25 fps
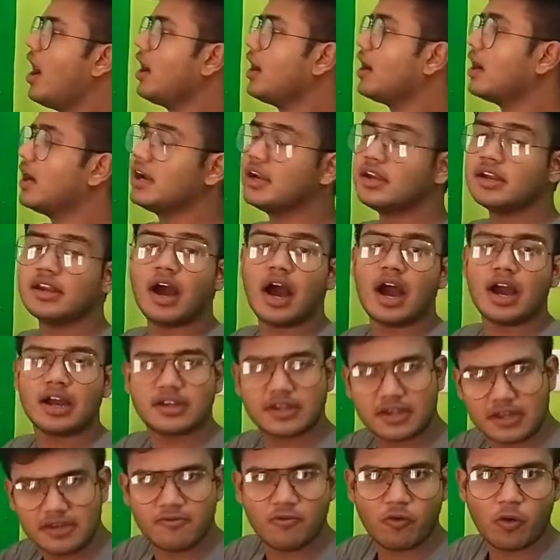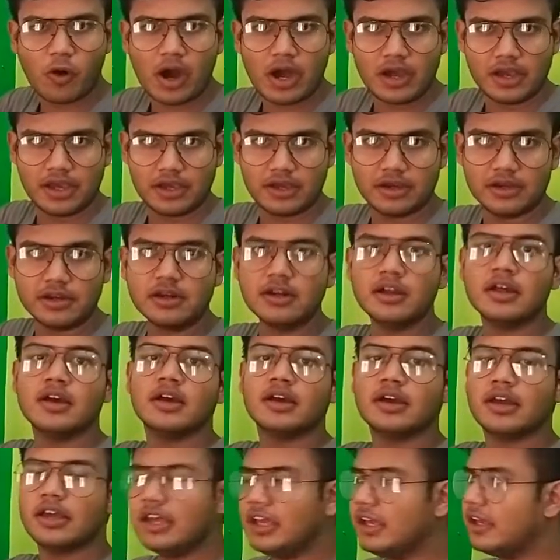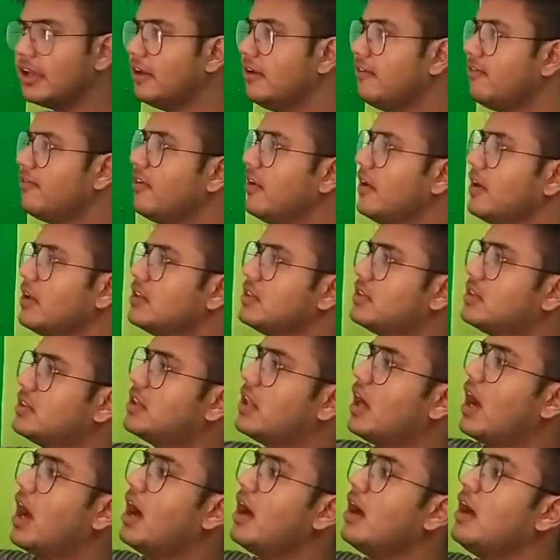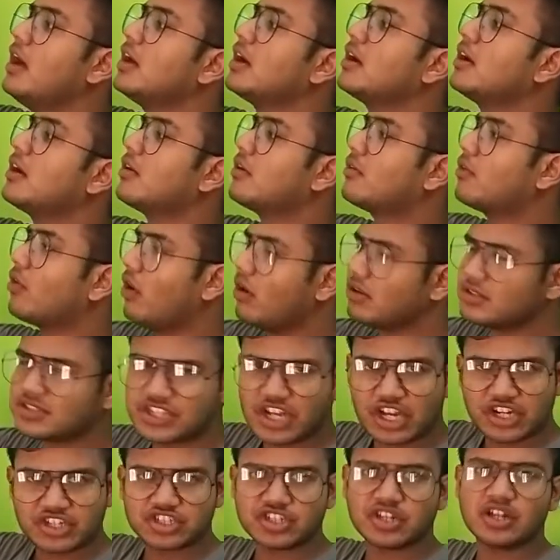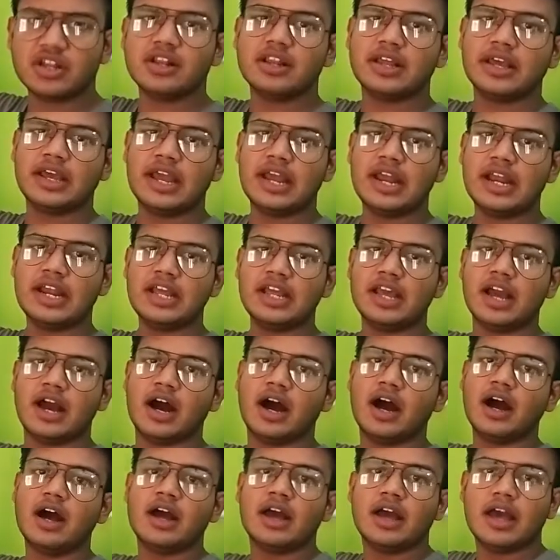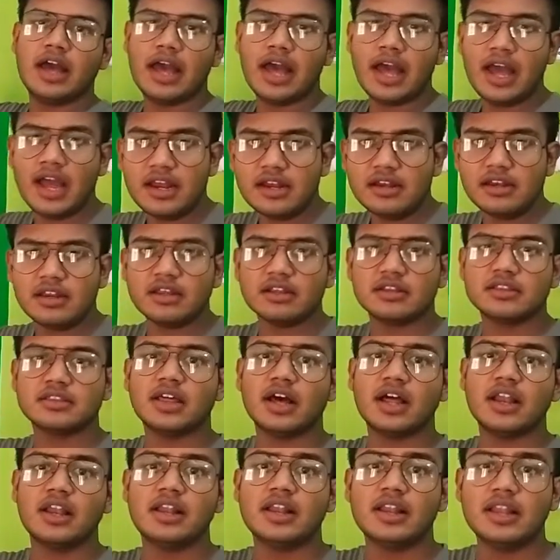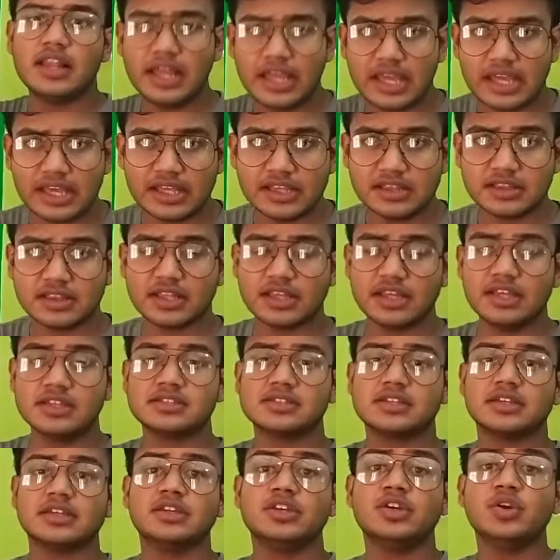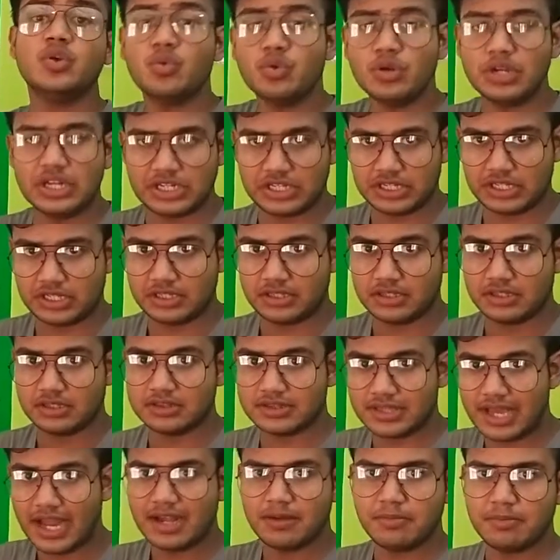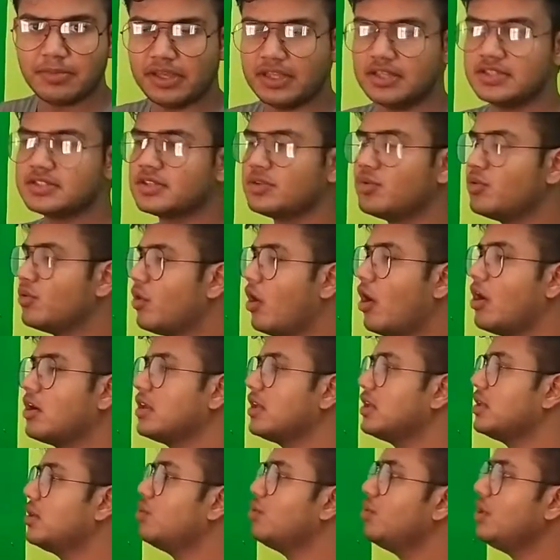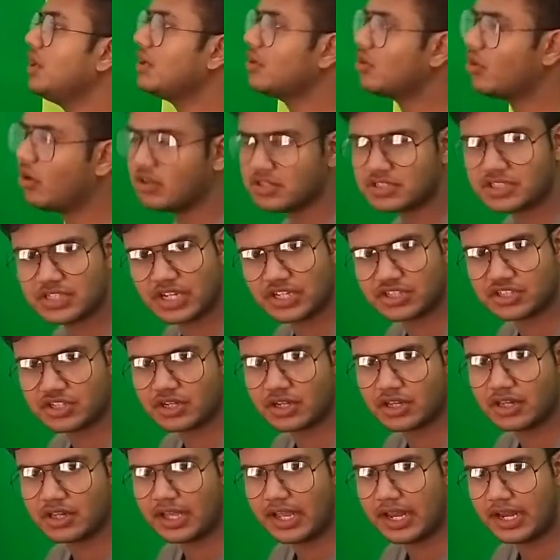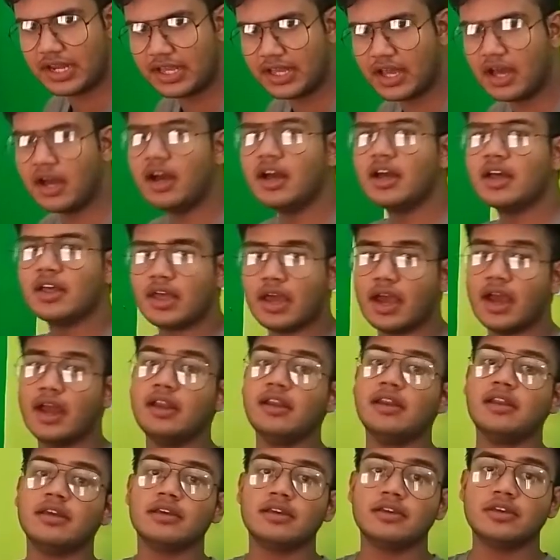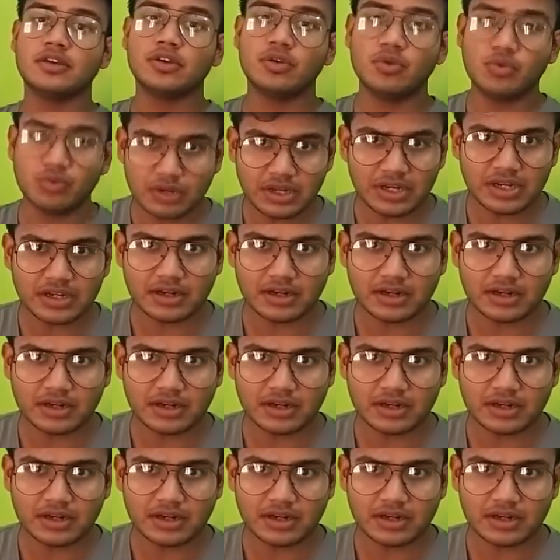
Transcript: conductive wire, if the cross-sectional area and the length is unity, that means you got unit cross-sectional area and unit